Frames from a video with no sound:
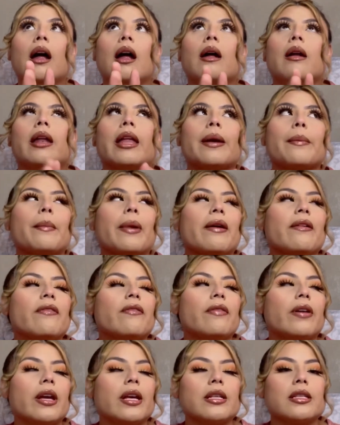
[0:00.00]
like my
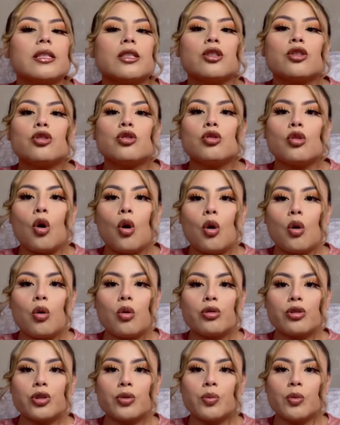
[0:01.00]
face, so
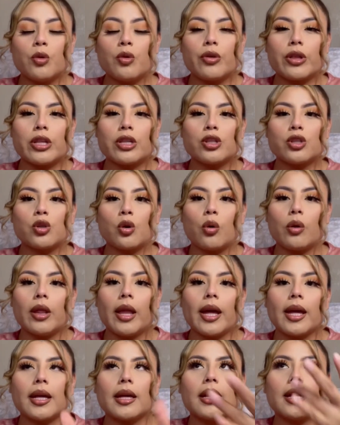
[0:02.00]
smooth and so
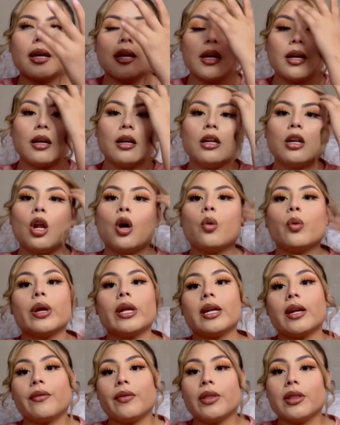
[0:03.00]
like glowy
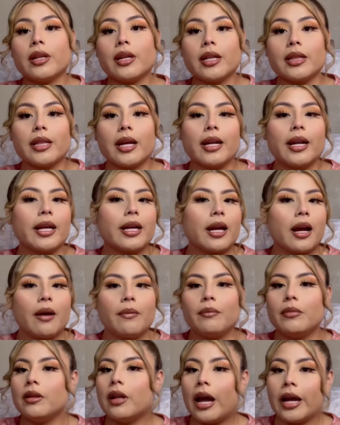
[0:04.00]
and everything like that. Like
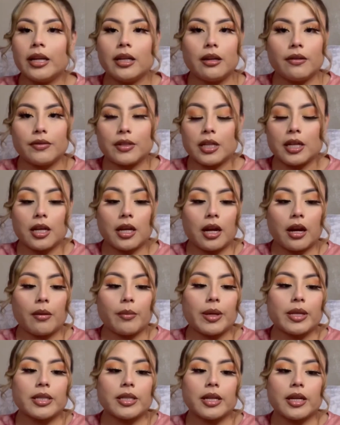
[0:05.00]
I love taking care of
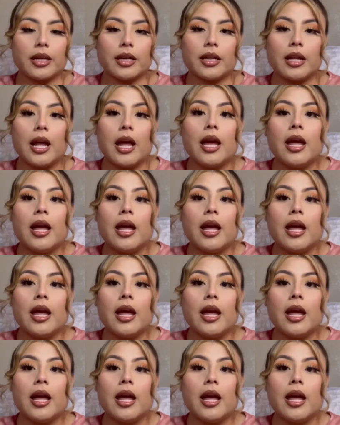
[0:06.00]
my skin.